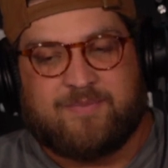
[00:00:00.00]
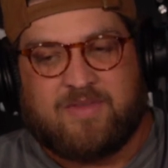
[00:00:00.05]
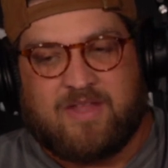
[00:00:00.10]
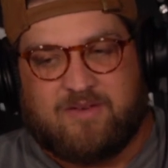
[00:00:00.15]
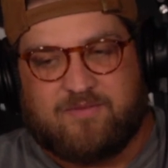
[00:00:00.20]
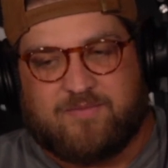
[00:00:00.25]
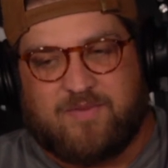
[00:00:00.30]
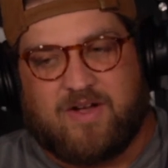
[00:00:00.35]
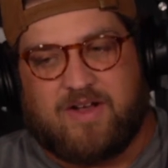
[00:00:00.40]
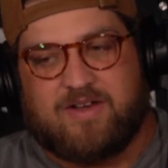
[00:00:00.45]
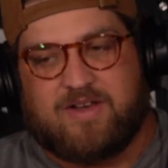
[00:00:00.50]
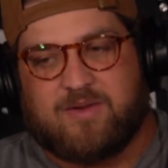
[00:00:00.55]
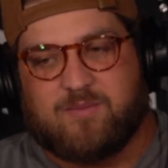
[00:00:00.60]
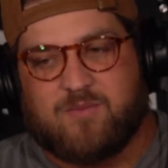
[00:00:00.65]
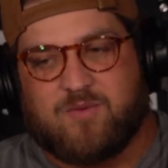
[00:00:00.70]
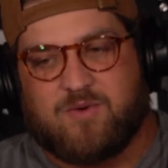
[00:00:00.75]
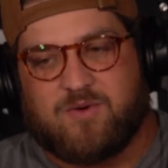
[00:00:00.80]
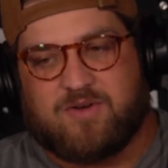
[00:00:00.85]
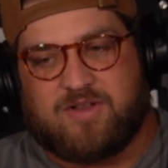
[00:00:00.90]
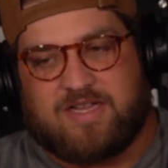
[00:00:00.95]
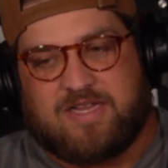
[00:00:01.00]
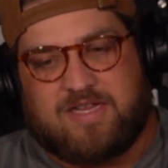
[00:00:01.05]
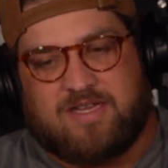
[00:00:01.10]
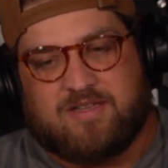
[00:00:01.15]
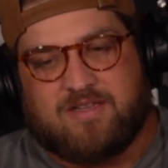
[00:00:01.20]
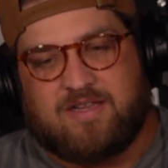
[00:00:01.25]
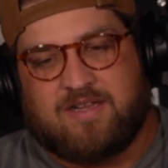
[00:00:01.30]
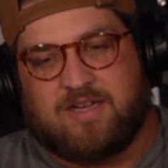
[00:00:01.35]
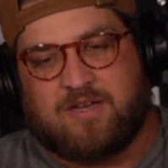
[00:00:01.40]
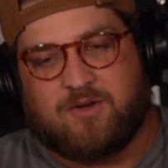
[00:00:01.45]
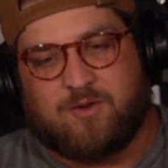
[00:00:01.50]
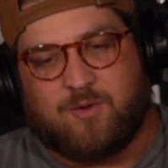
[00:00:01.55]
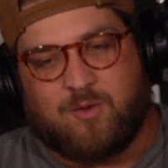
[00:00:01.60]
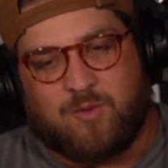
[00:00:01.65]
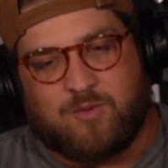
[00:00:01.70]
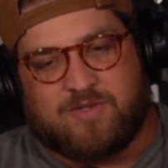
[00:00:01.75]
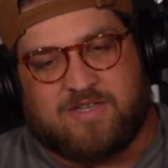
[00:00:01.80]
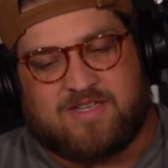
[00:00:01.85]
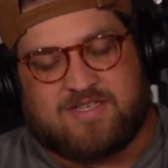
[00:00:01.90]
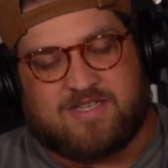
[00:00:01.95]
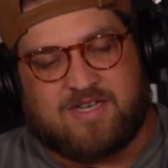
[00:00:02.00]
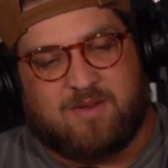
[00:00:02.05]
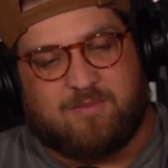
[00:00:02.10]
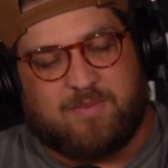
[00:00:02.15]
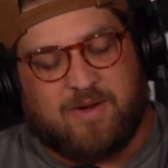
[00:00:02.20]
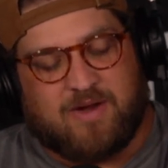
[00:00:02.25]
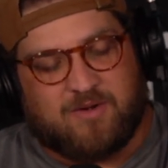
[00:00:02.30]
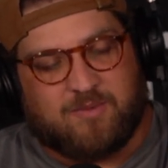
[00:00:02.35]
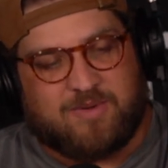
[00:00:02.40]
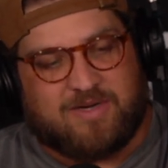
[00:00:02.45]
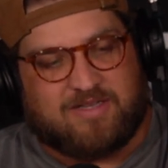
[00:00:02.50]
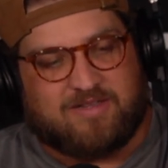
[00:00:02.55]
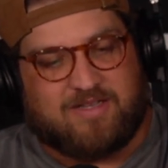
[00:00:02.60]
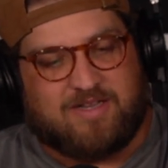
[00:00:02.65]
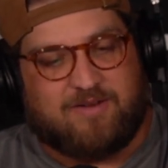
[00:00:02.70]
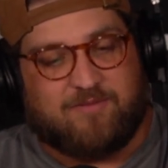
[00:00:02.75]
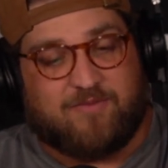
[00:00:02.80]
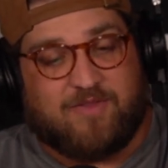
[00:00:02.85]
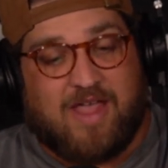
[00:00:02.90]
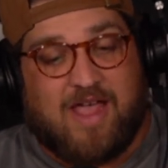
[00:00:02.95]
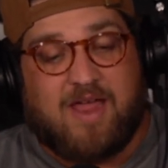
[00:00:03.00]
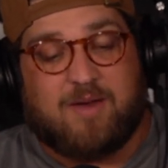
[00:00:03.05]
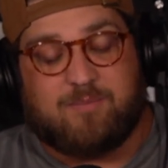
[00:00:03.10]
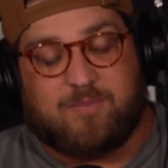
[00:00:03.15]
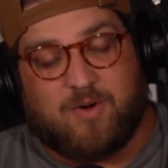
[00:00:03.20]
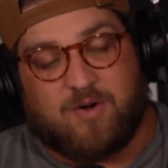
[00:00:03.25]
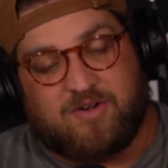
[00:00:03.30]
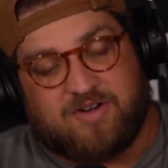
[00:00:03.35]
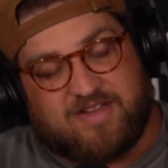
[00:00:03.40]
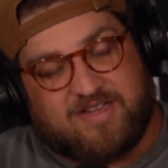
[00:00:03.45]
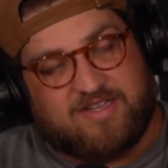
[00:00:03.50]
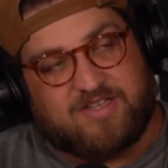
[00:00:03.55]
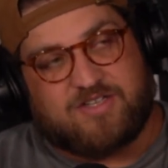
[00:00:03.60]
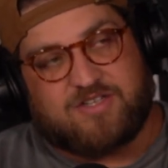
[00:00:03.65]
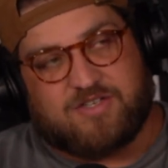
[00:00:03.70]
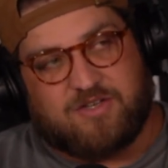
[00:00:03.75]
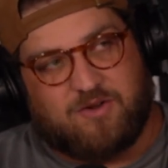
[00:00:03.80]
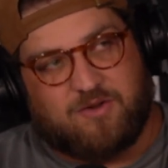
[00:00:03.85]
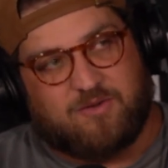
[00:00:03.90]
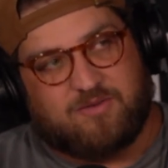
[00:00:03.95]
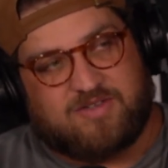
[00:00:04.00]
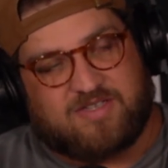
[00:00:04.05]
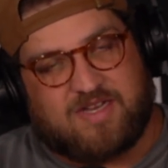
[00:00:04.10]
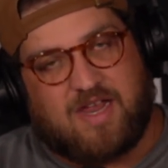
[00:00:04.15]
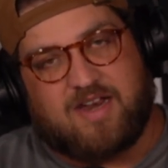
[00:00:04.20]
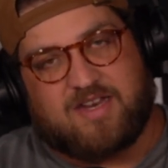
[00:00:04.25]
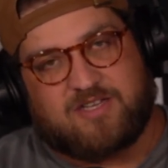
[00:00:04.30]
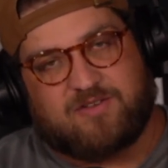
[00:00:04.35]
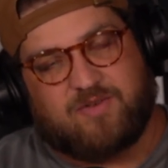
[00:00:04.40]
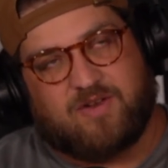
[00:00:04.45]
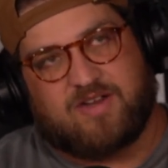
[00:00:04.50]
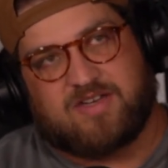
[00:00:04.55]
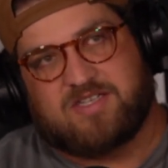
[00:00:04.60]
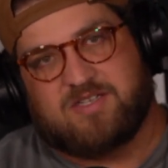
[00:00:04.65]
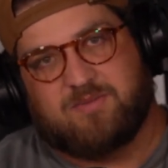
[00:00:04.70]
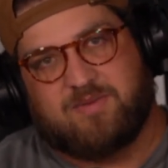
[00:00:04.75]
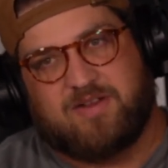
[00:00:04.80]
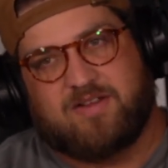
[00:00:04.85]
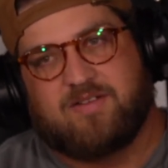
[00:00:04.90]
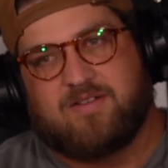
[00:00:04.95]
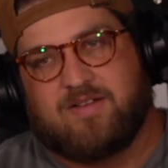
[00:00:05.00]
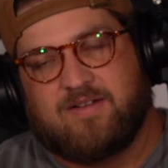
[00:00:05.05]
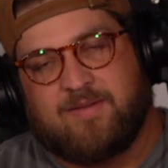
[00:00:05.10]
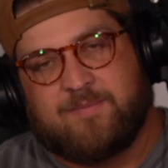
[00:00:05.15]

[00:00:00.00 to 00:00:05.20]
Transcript: and finding more healing and wholeness and a better way to live. That part is so satisfying to me.